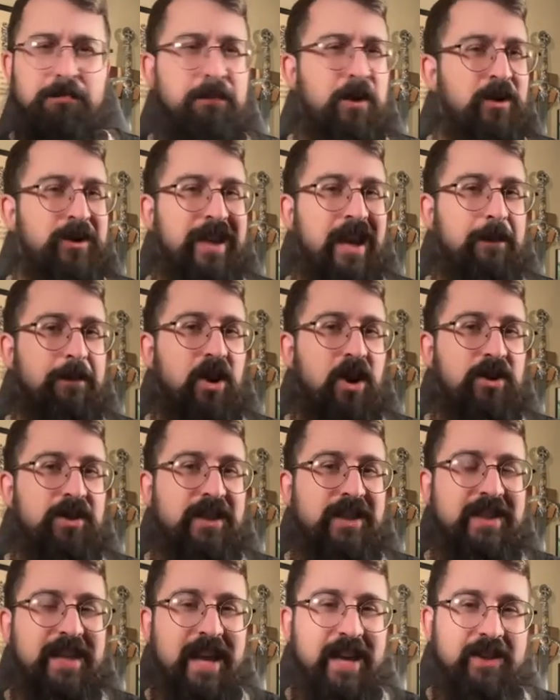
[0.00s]
Most Amtgard
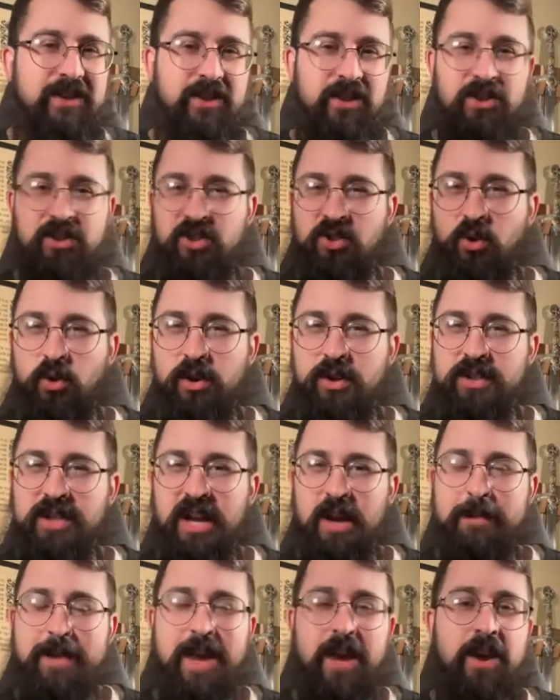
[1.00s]
sticks and swords
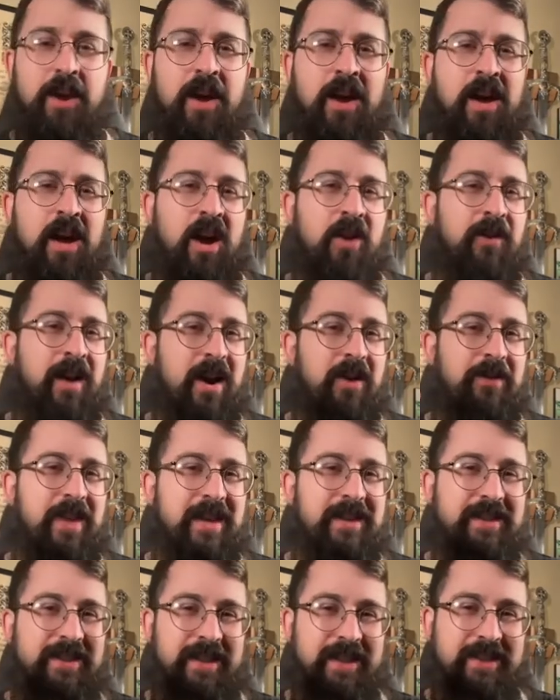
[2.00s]
come in around
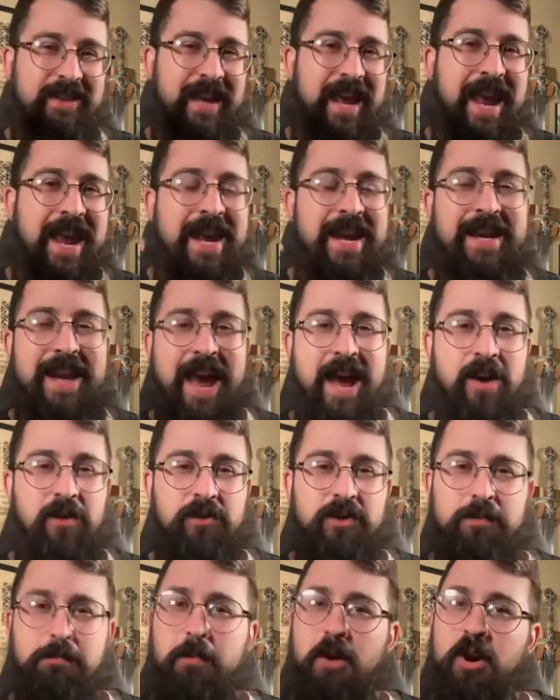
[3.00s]
that six to eight
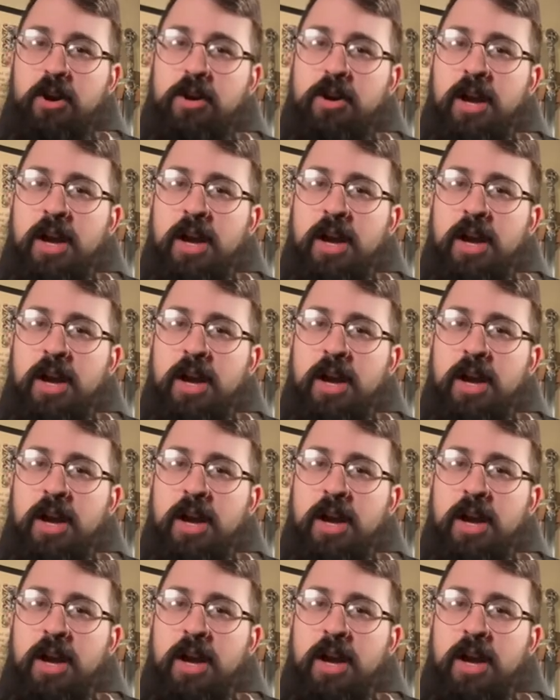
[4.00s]
ounce mark.